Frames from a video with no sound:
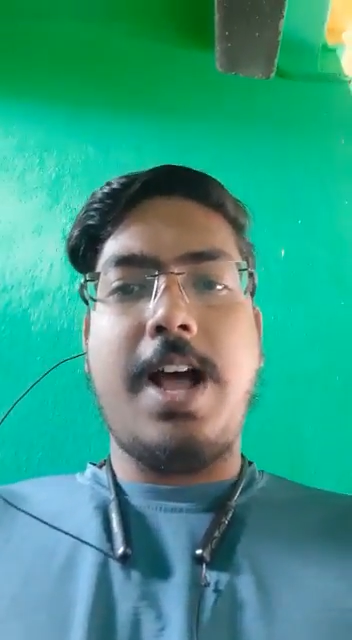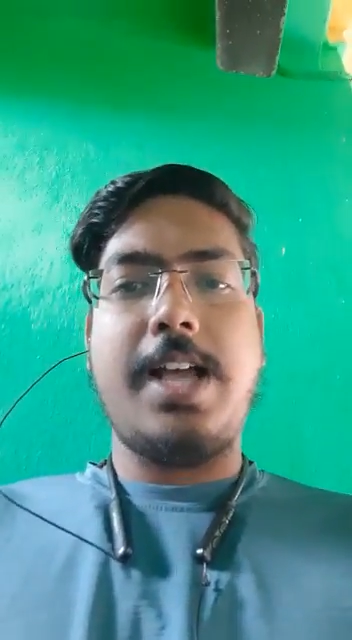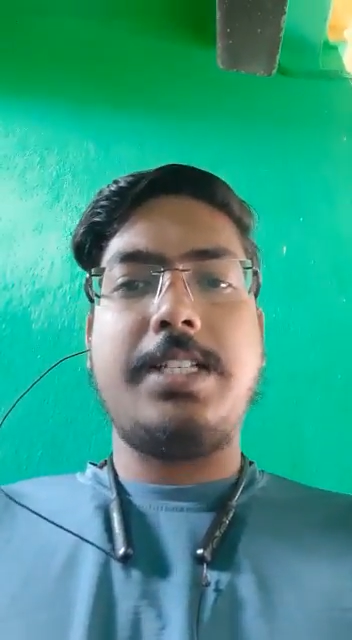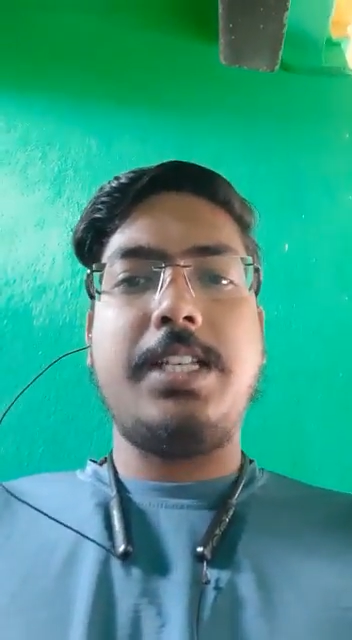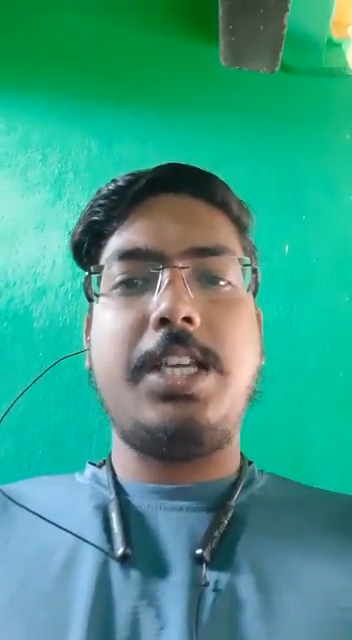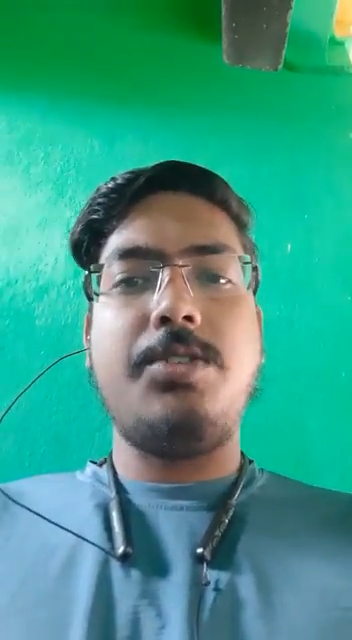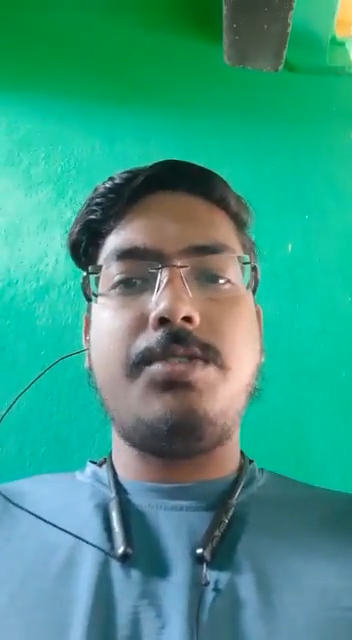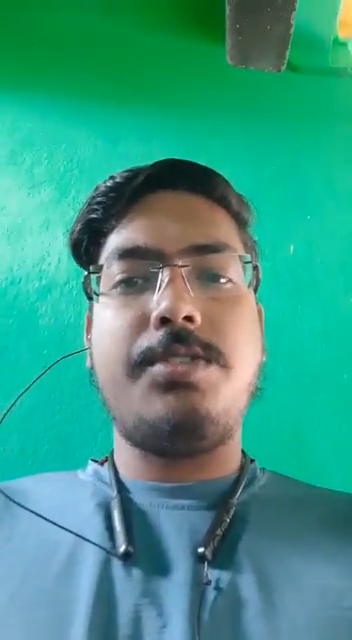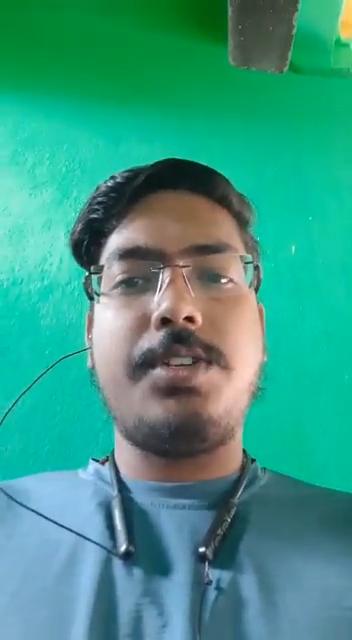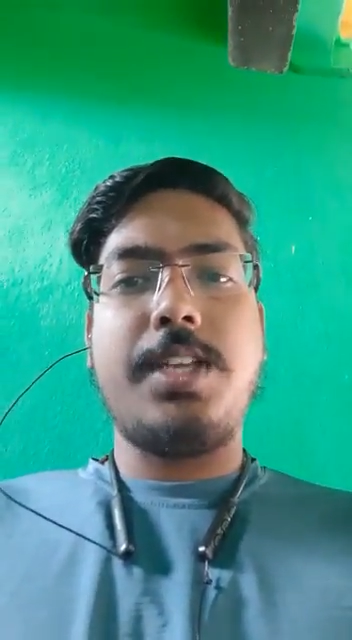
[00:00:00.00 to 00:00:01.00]
I
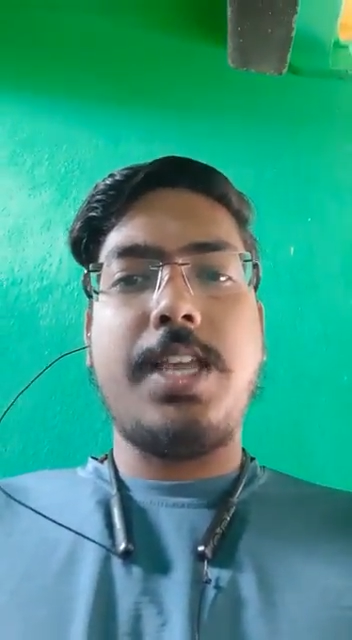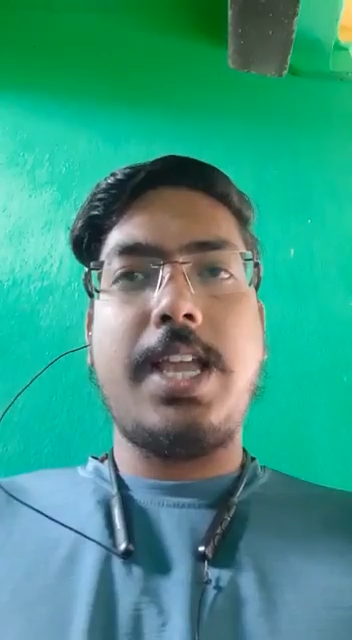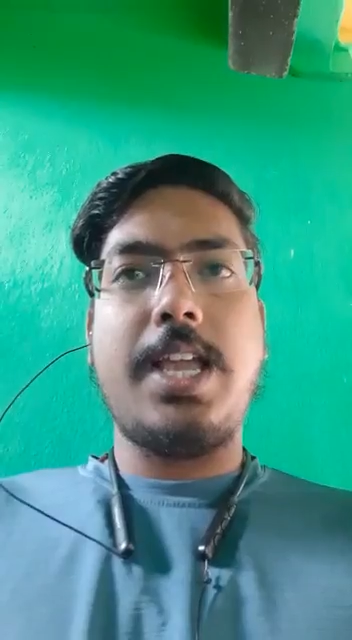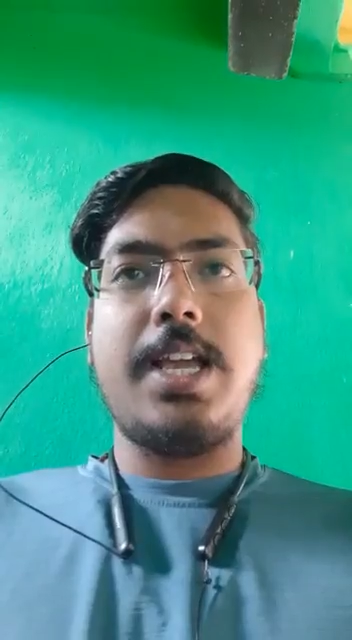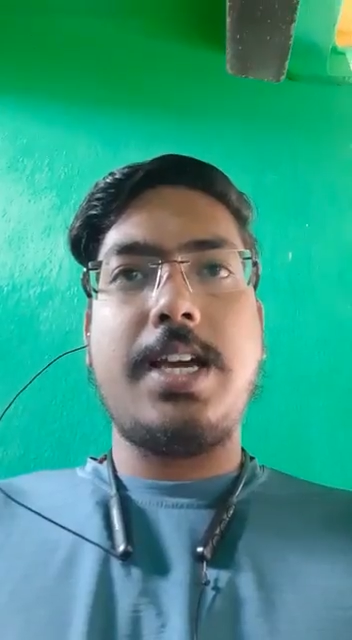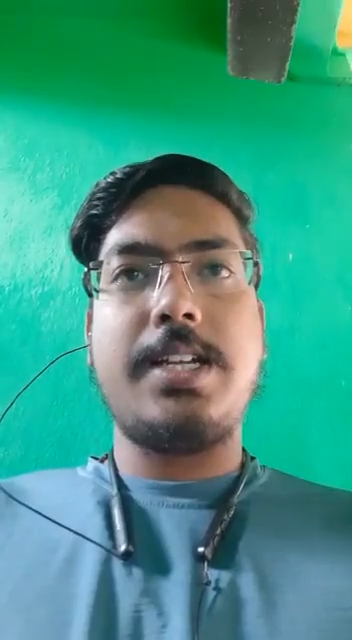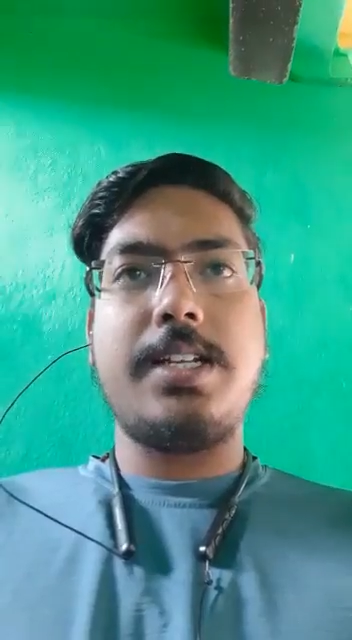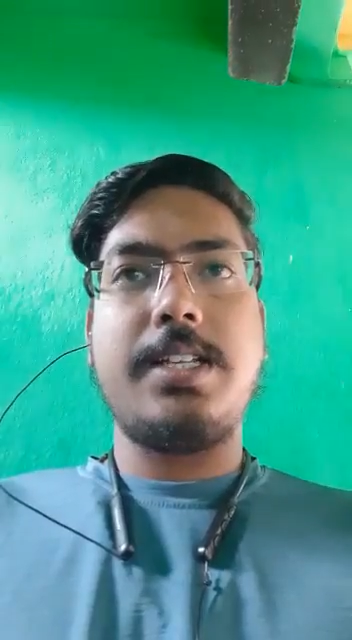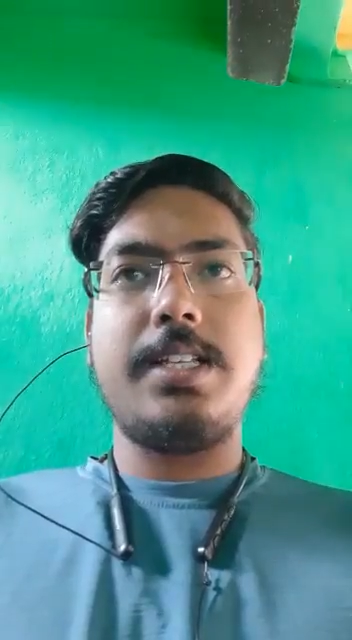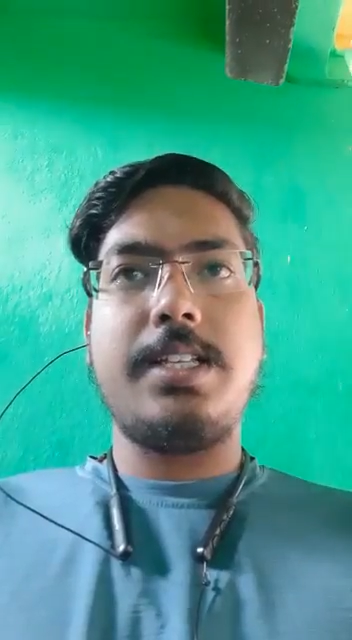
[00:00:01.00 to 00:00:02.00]
secured AIR
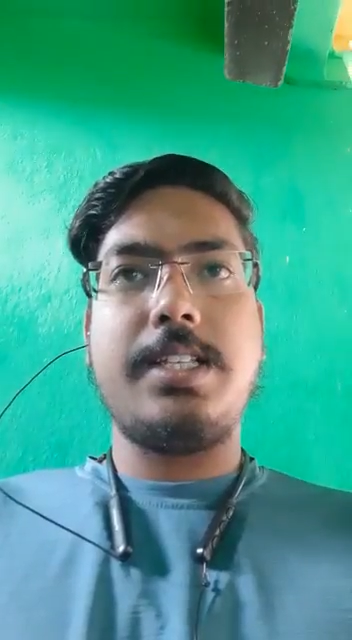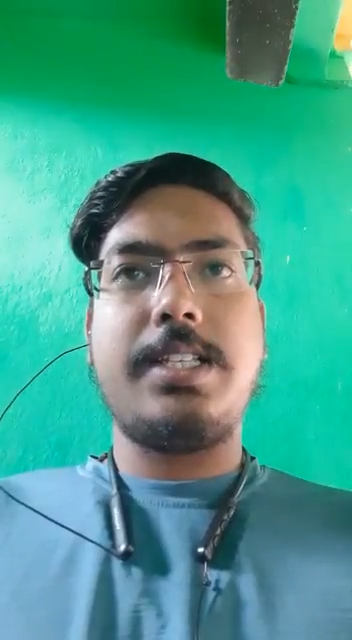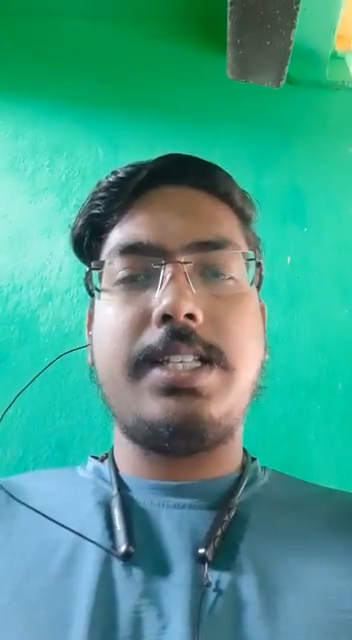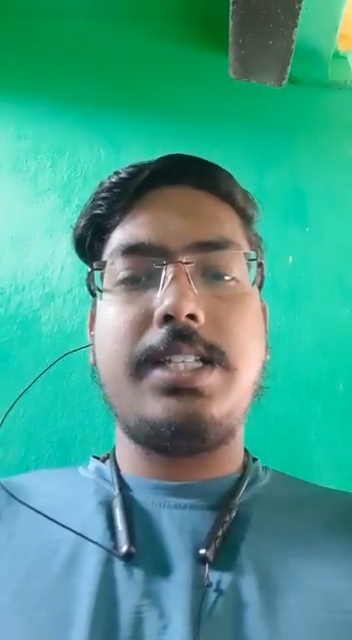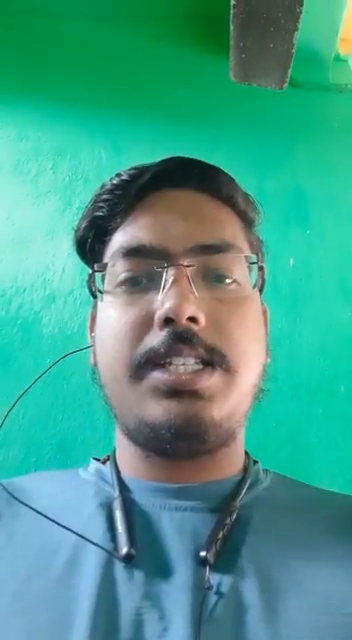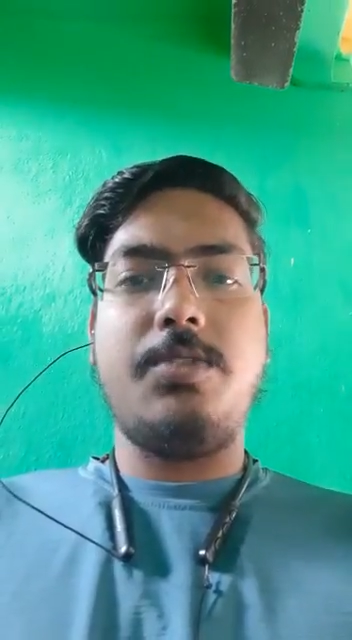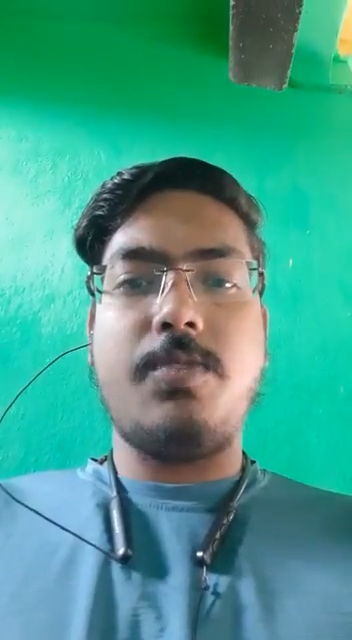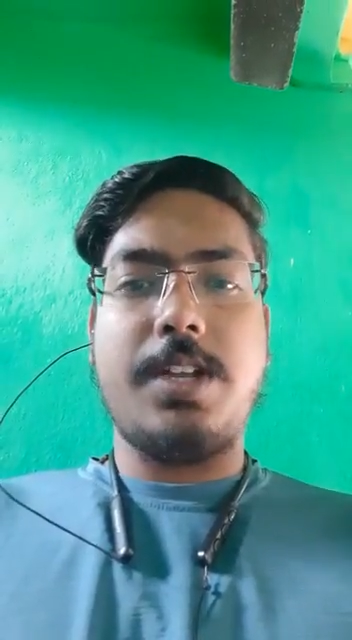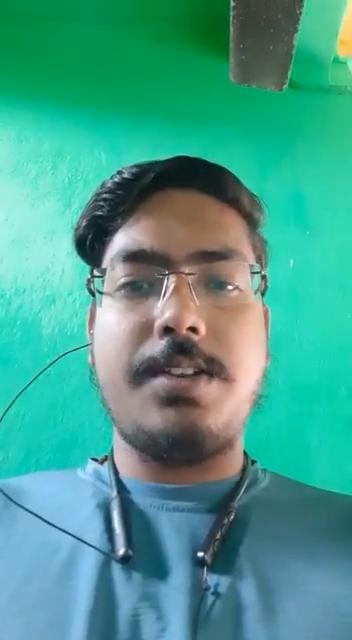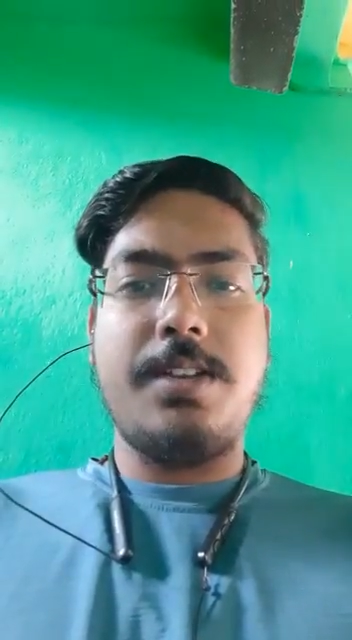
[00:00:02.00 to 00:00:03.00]

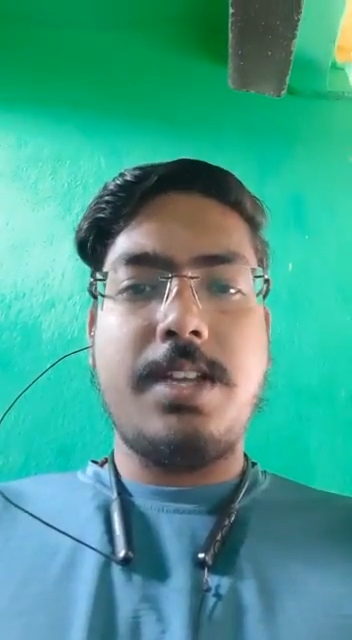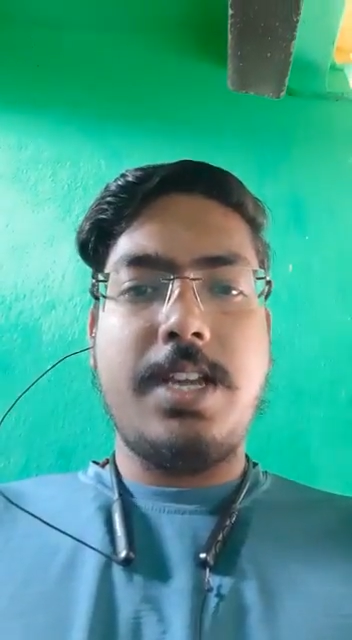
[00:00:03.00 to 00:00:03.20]
61